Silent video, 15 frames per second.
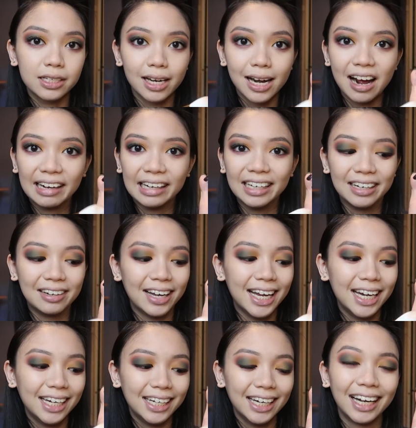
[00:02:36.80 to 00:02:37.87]
is that how you do
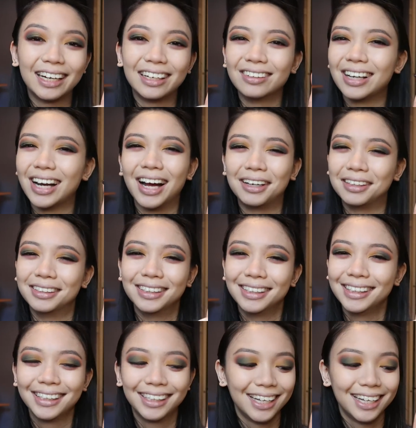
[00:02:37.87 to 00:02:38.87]
it? I don't know.